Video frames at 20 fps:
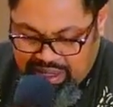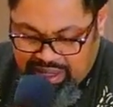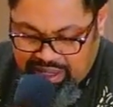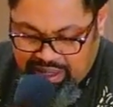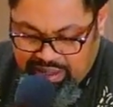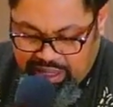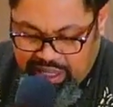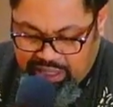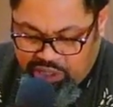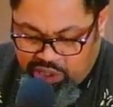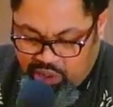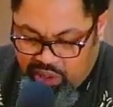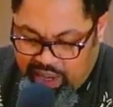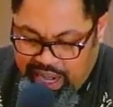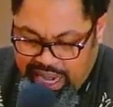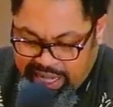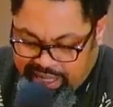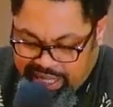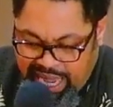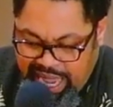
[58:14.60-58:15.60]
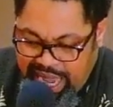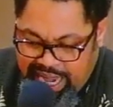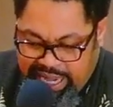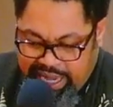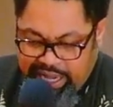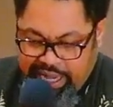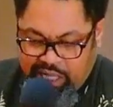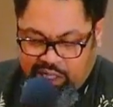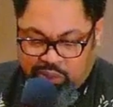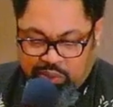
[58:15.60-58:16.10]
that your
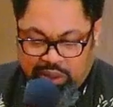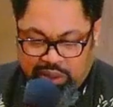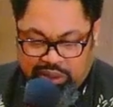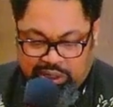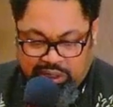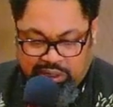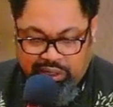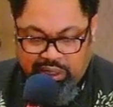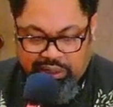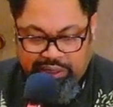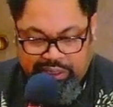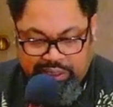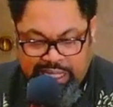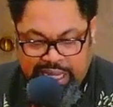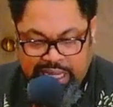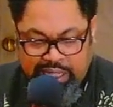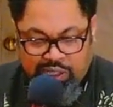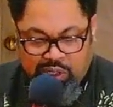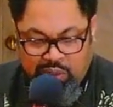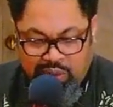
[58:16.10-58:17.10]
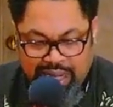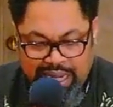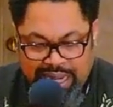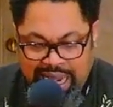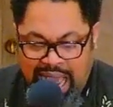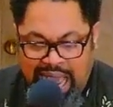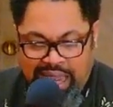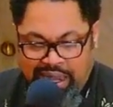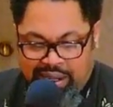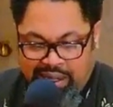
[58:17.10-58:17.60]
antagonist will seek to
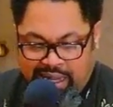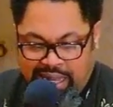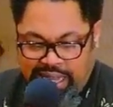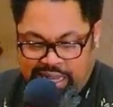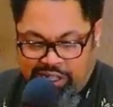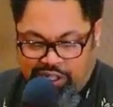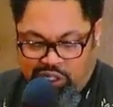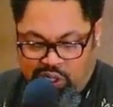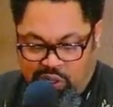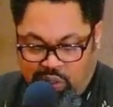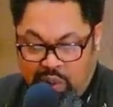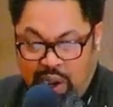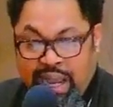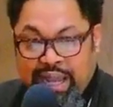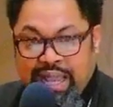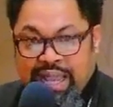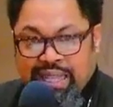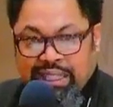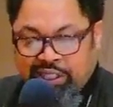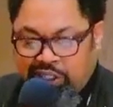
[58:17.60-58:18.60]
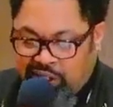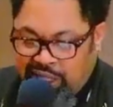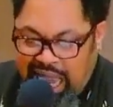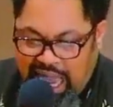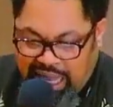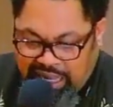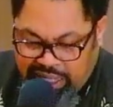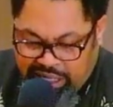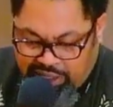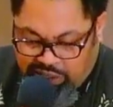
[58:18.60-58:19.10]
annihilate you and
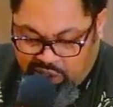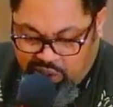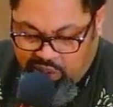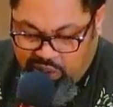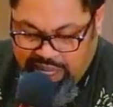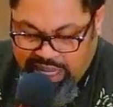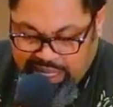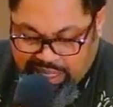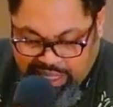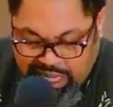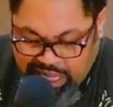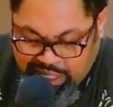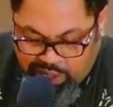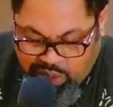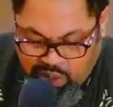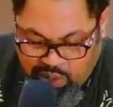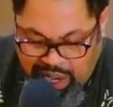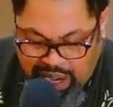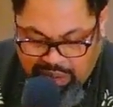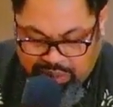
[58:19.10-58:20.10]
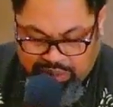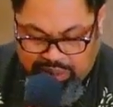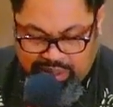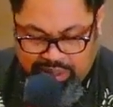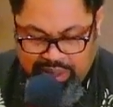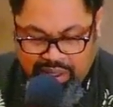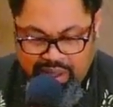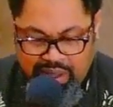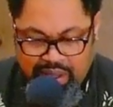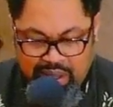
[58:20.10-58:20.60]
silence you and take you out.
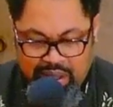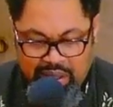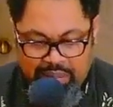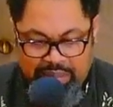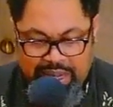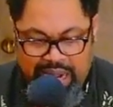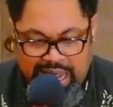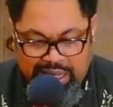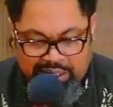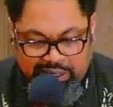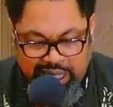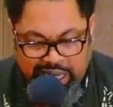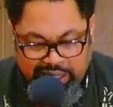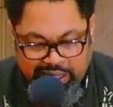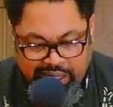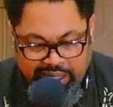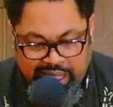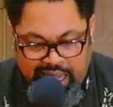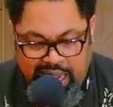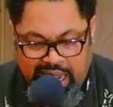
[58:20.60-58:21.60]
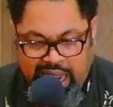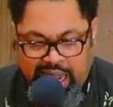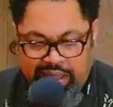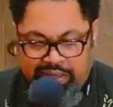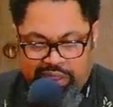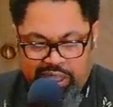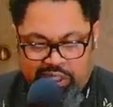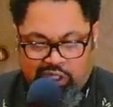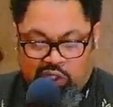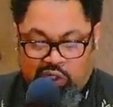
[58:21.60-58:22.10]
But I say today,
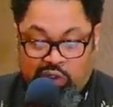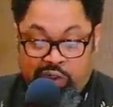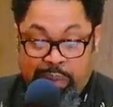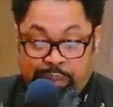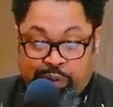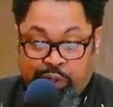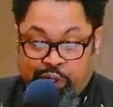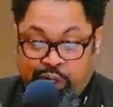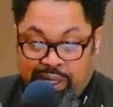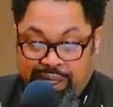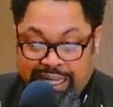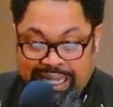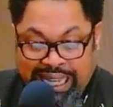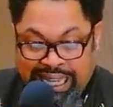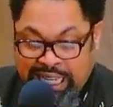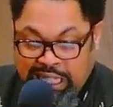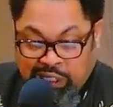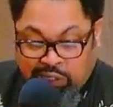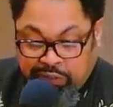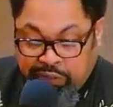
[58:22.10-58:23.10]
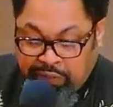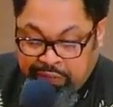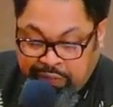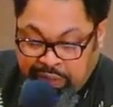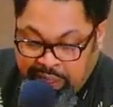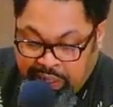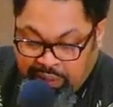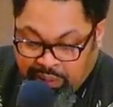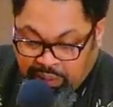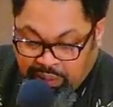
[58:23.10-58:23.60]
this scripture is
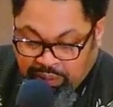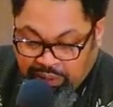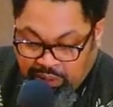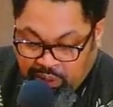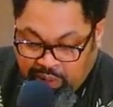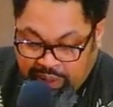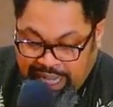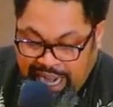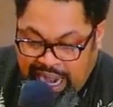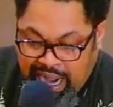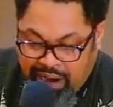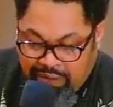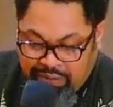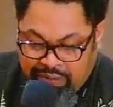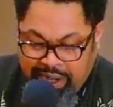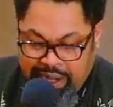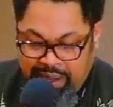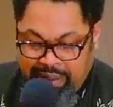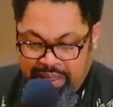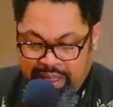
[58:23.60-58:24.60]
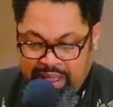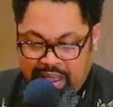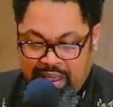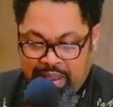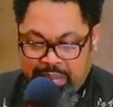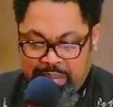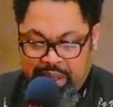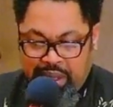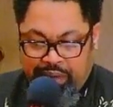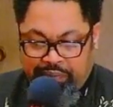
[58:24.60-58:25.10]
fulfilled, New Calvary.
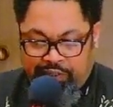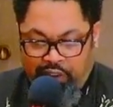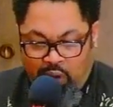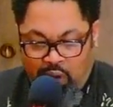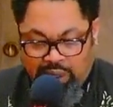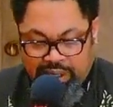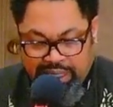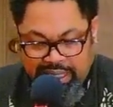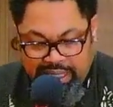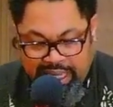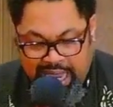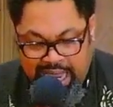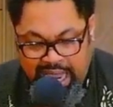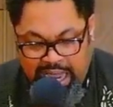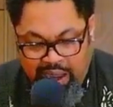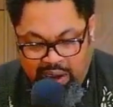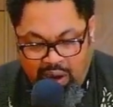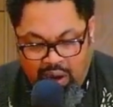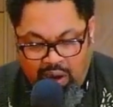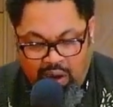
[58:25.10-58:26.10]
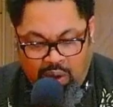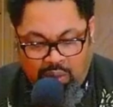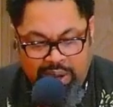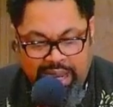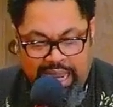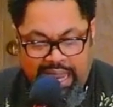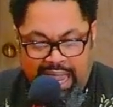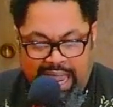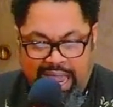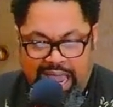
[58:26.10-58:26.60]
Before today, all
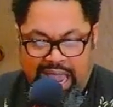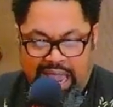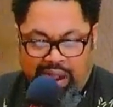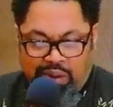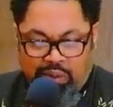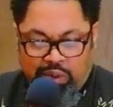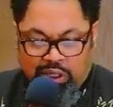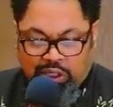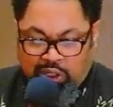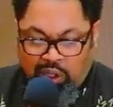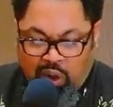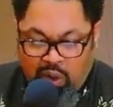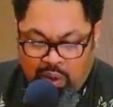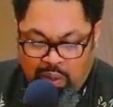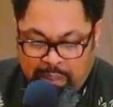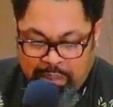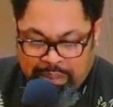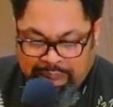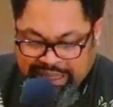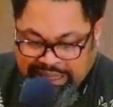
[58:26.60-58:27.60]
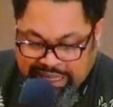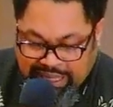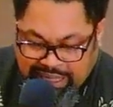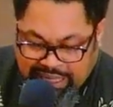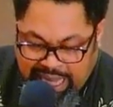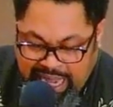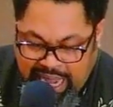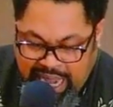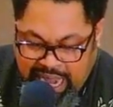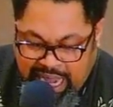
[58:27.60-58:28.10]
we had was hope, but
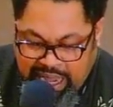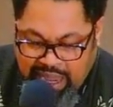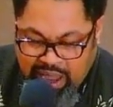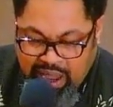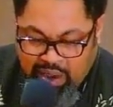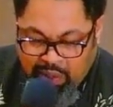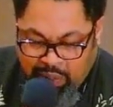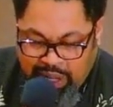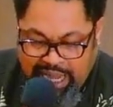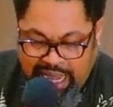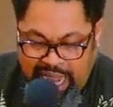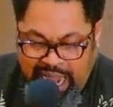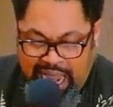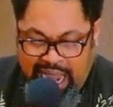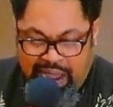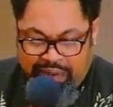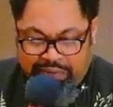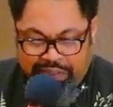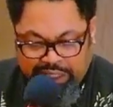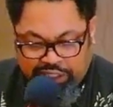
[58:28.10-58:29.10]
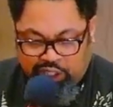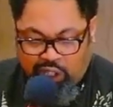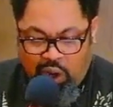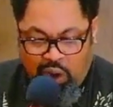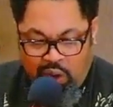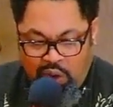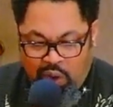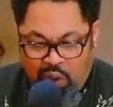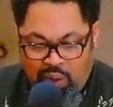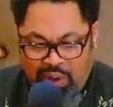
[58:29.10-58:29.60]
today we have this
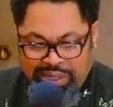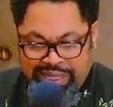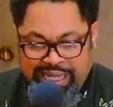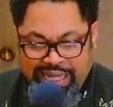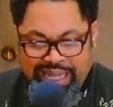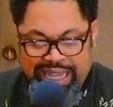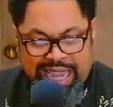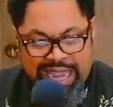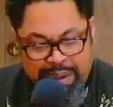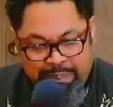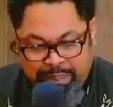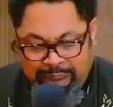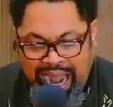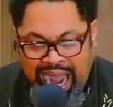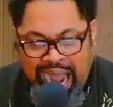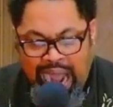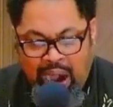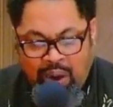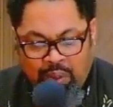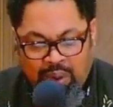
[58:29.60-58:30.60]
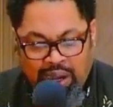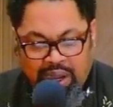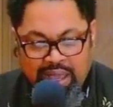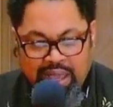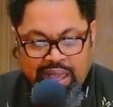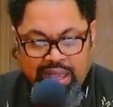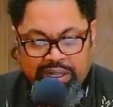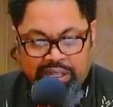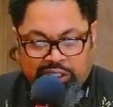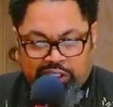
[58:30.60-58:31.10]
anointing and power
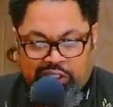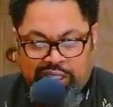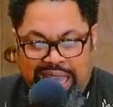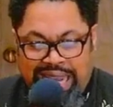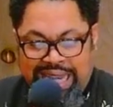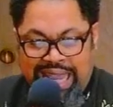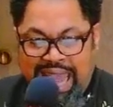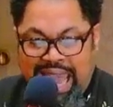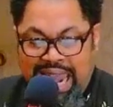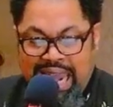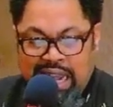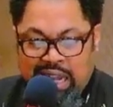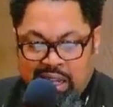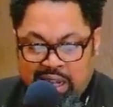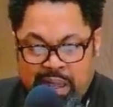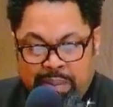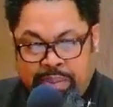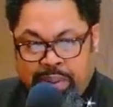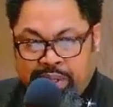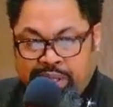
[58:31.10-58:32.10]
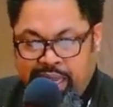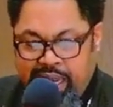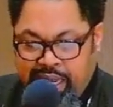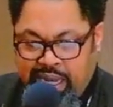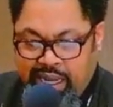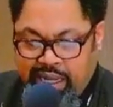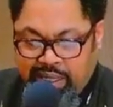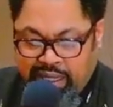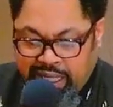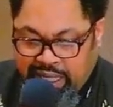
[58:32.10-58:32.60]
to set at
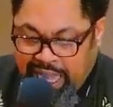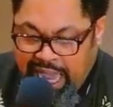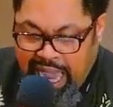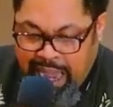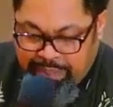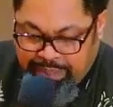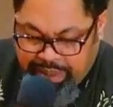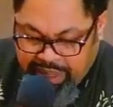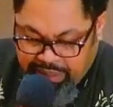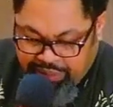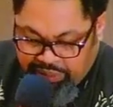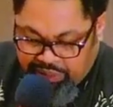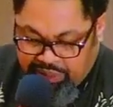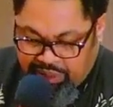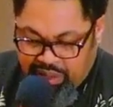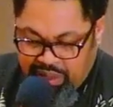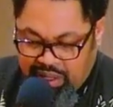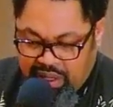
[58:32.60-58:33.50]
liberty the captives.